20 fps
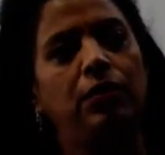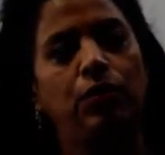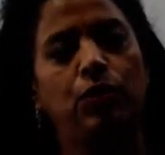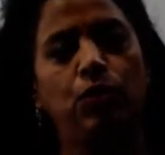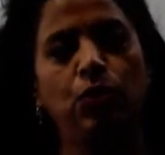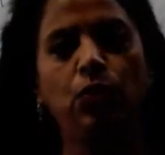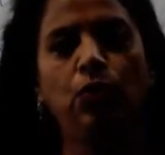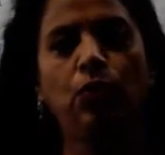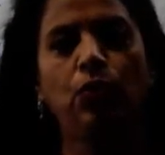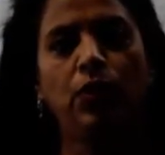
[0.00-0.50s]

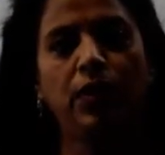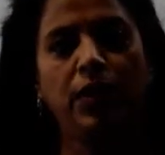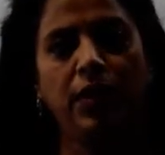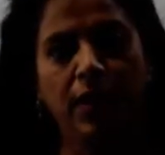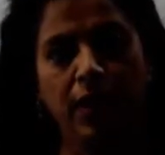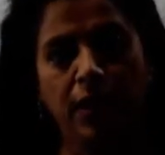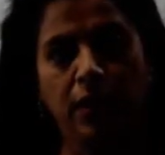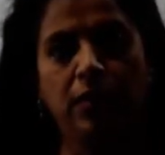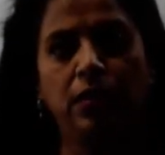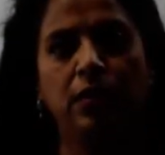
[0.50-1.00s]
to
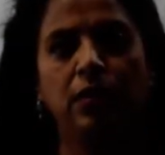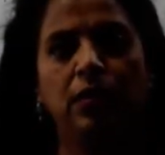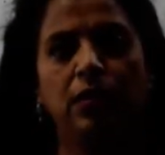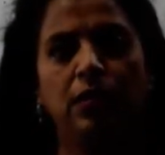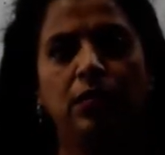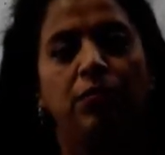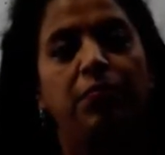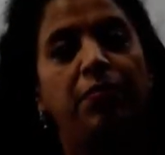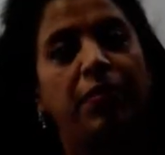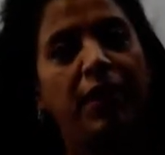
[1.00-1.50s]
get
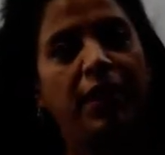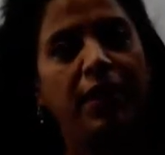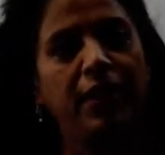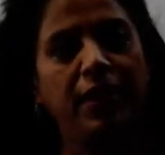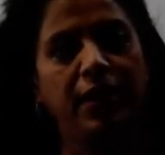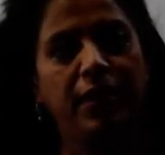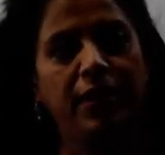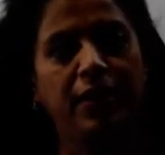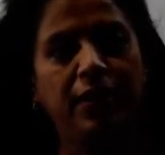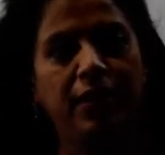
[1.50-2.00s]

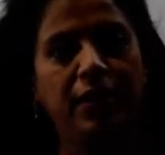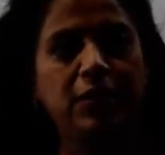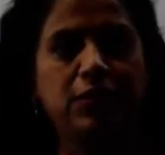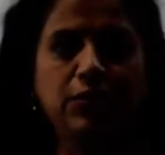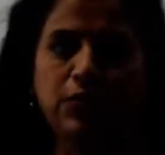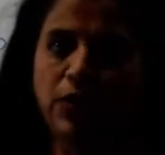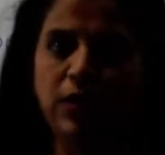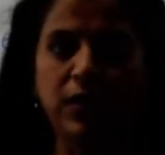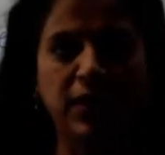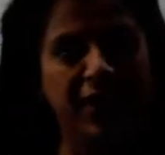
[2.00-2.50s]
pregnant is
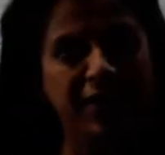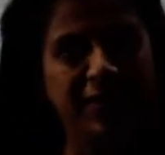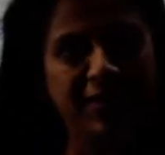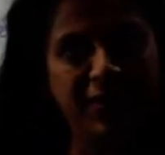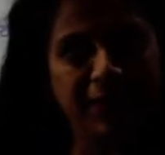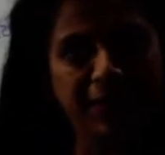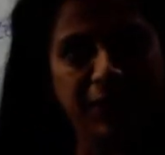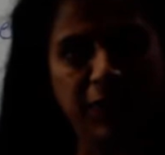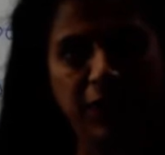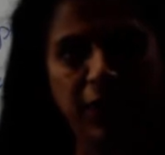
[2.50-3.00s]
called
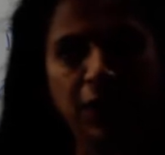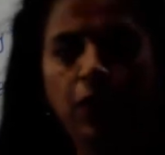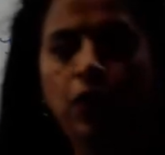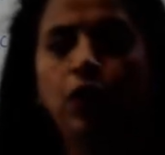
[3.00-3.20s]
conception.